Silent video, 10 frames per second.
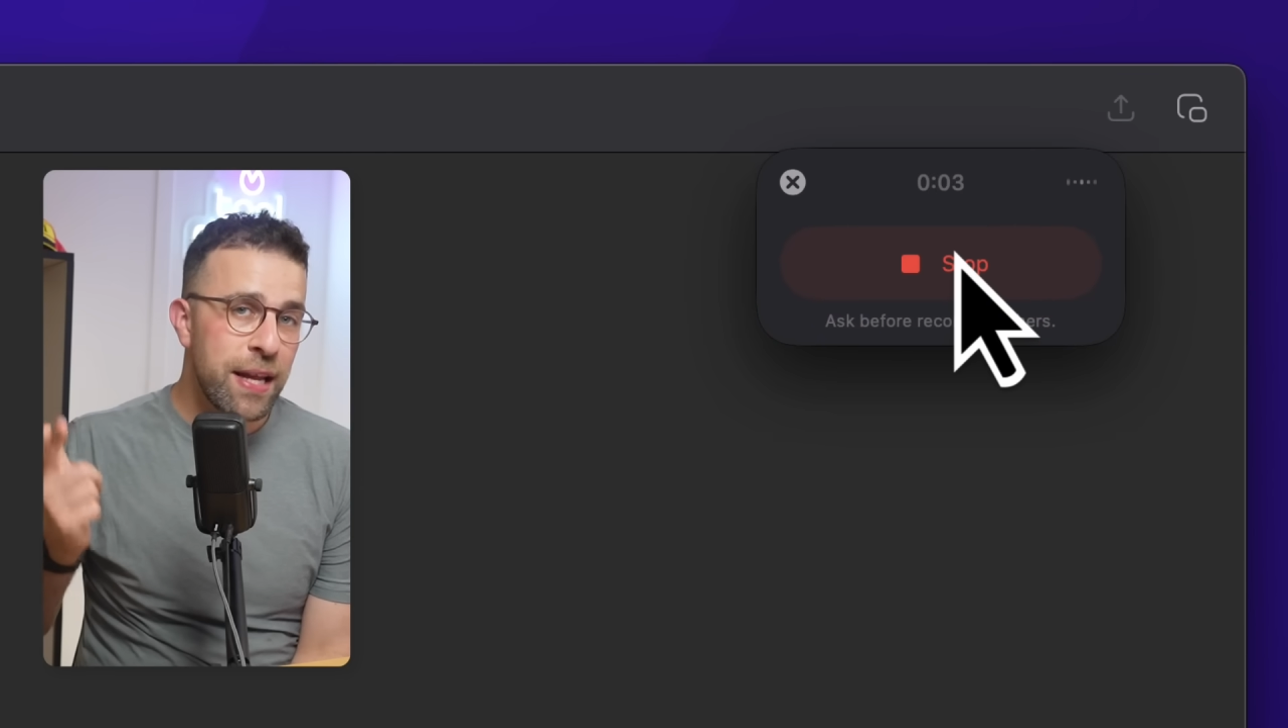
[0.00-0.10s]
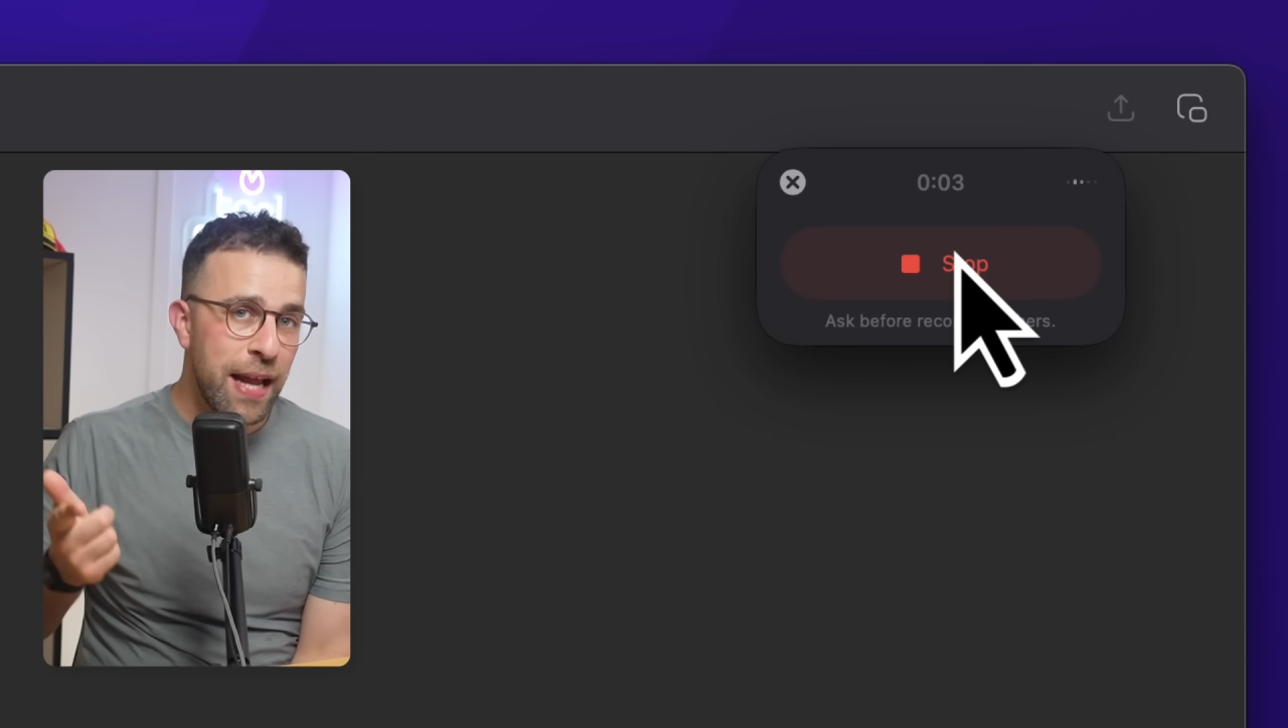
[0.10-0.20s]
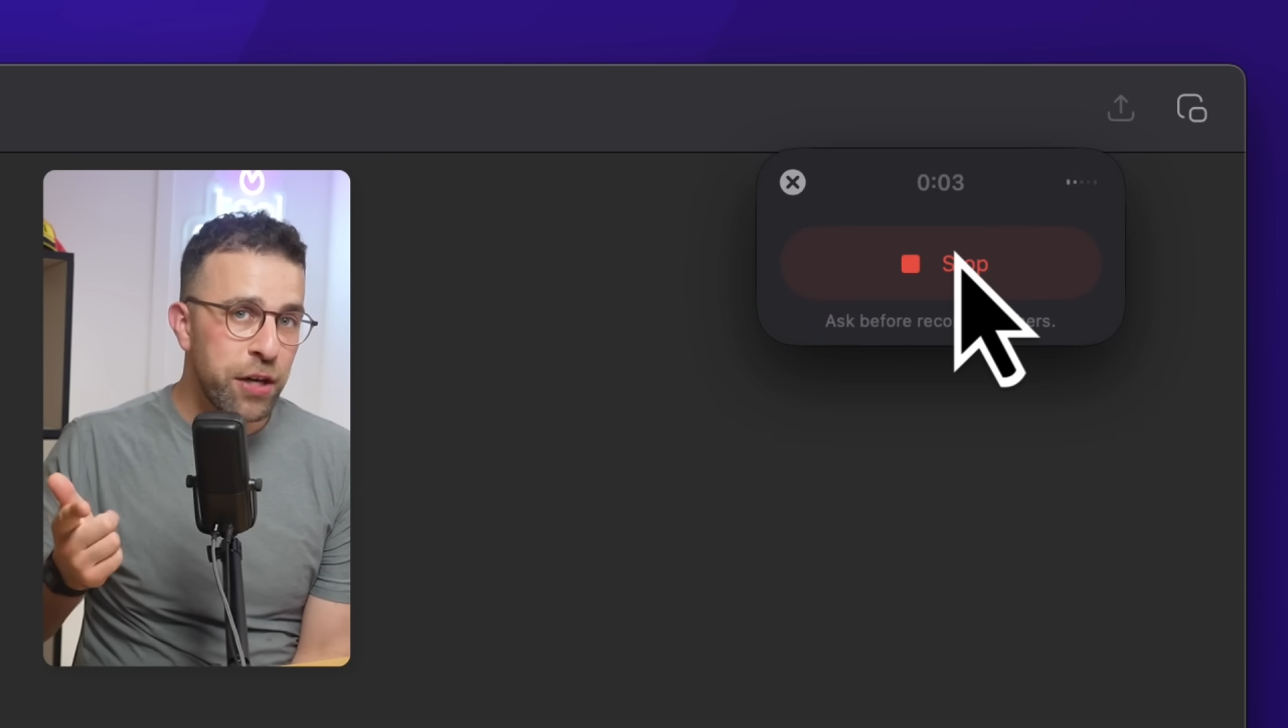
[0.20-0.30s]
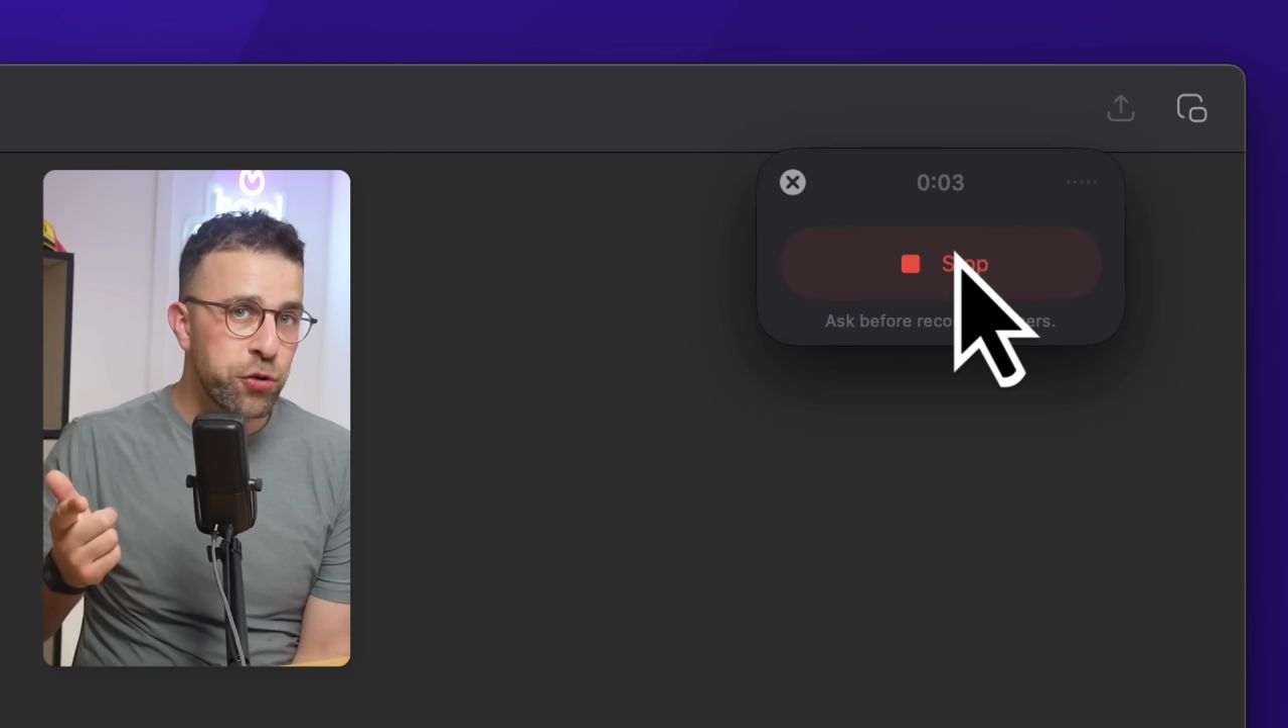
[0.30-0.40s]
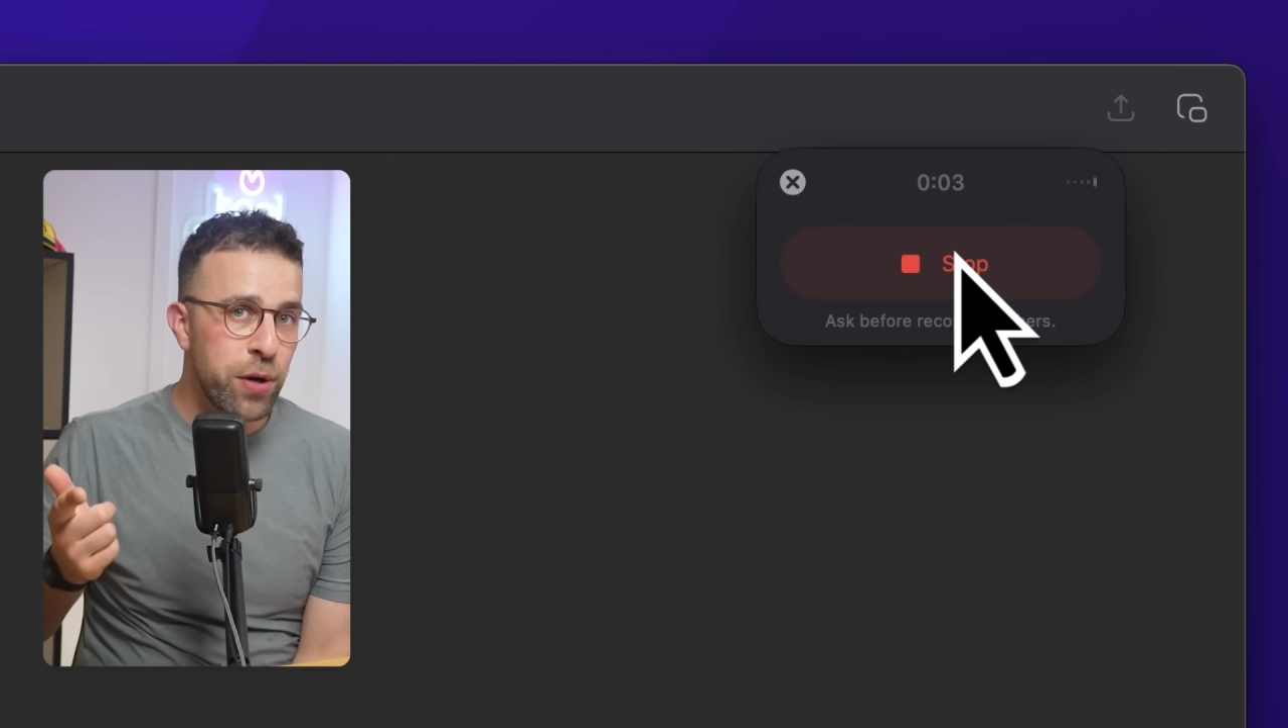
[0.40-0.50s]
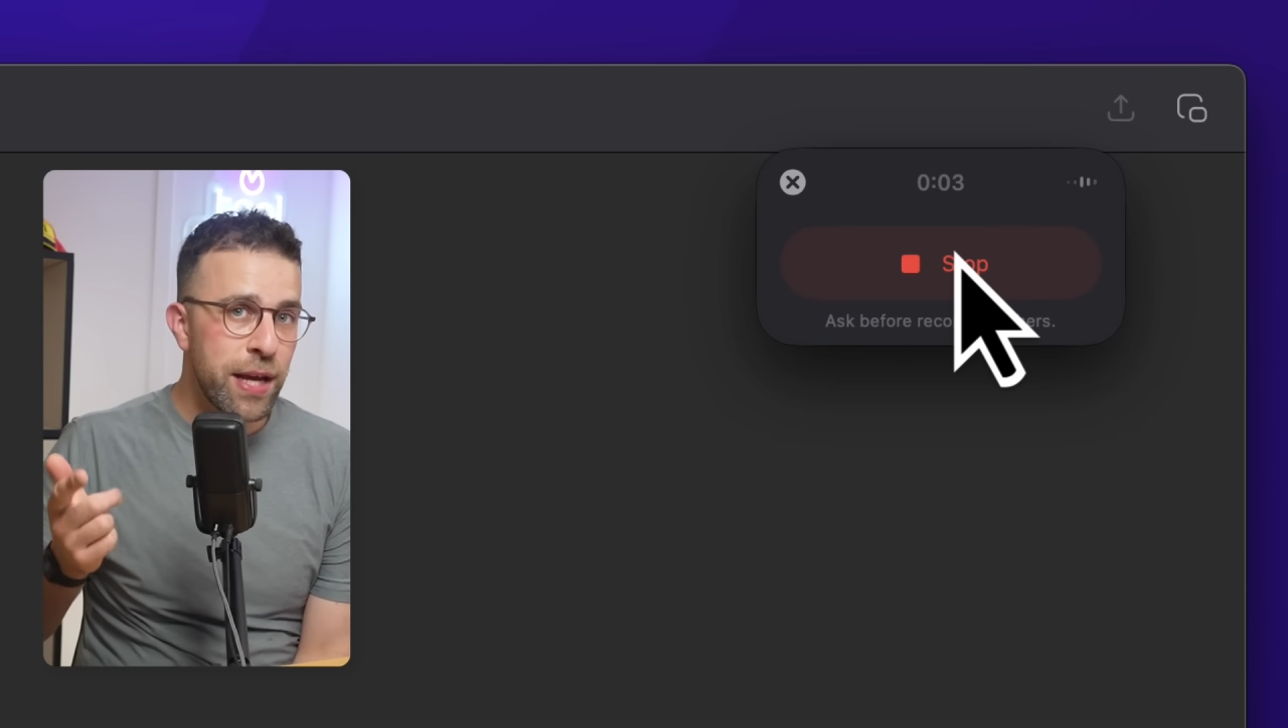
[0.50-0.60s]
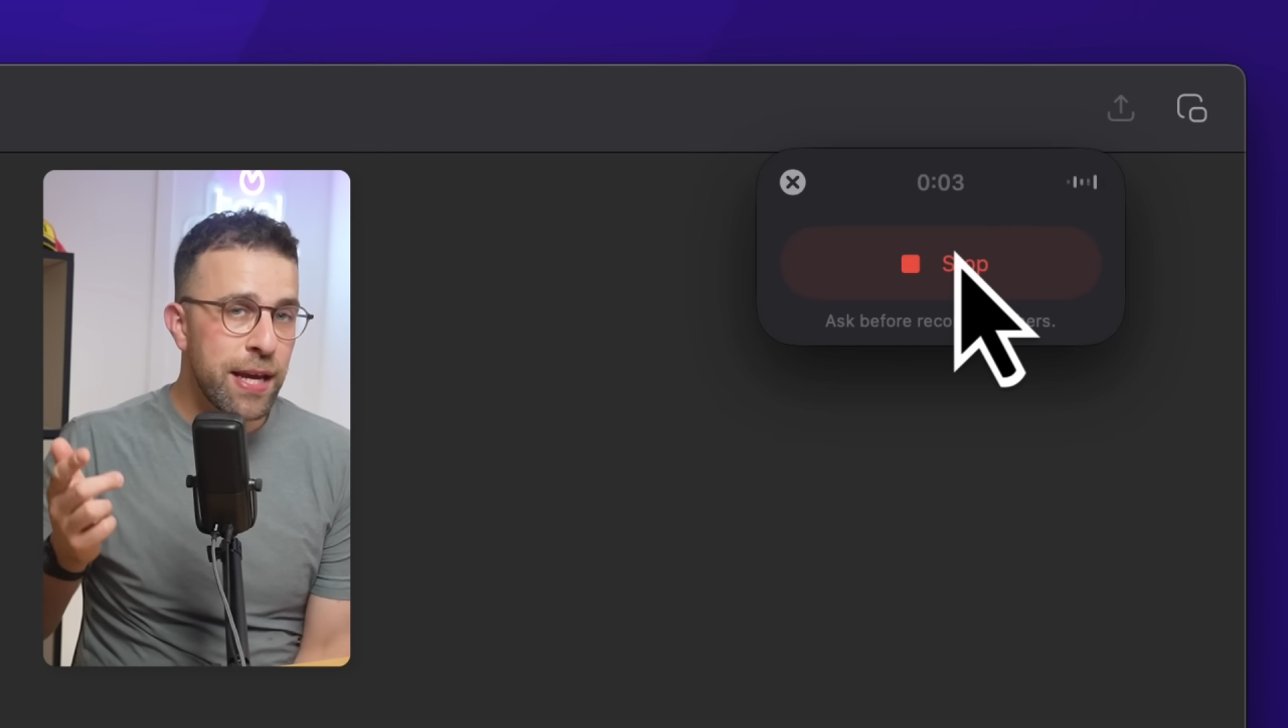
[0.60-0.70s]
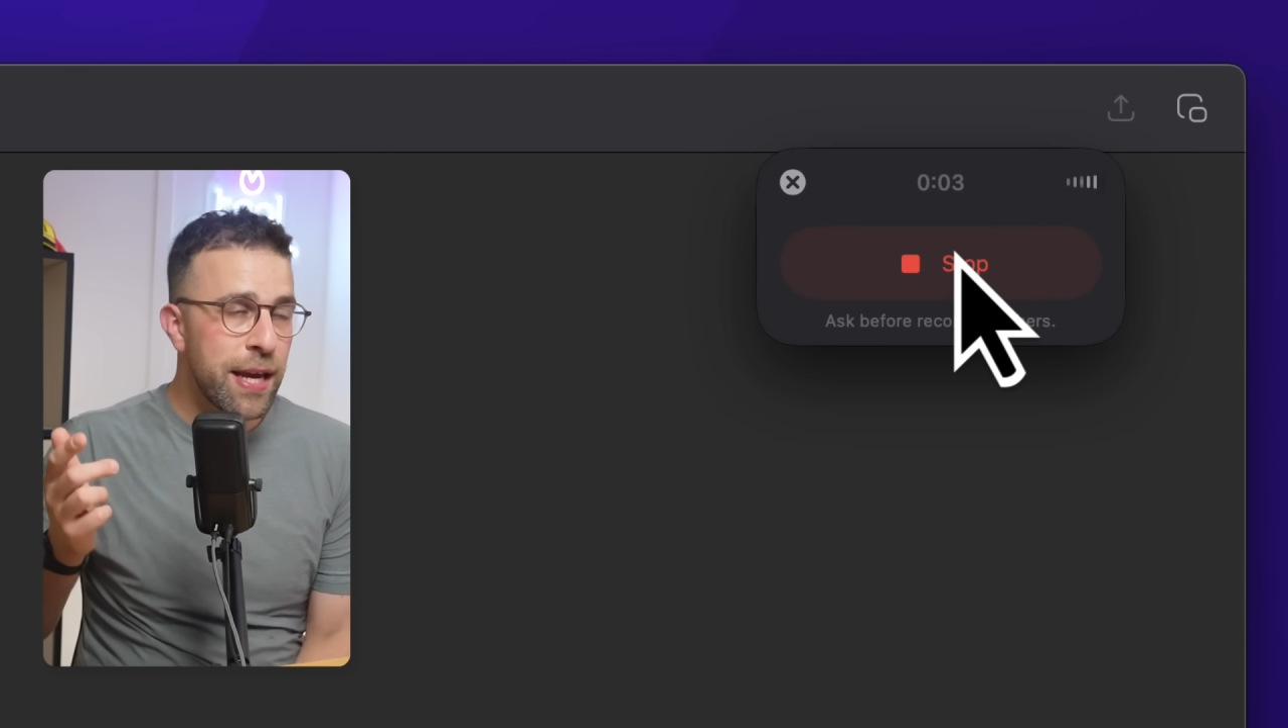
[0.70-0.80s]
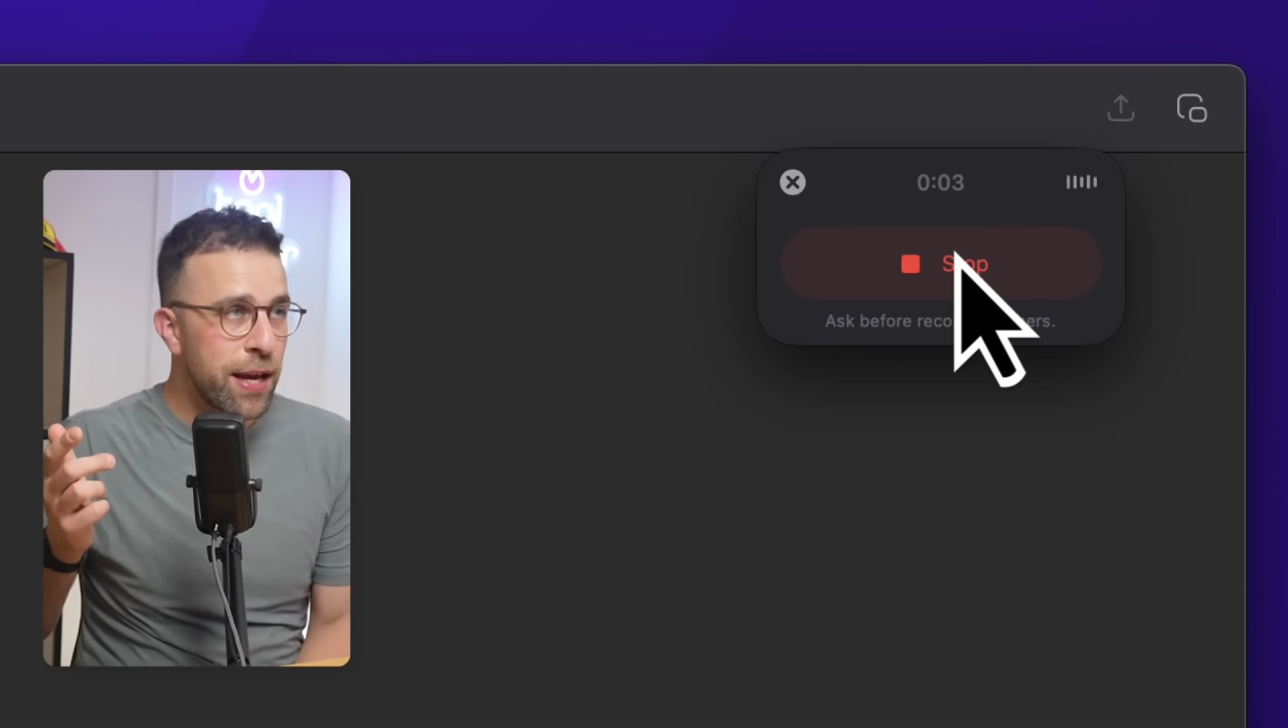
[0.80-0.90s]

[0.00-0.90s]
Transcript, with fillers: naturally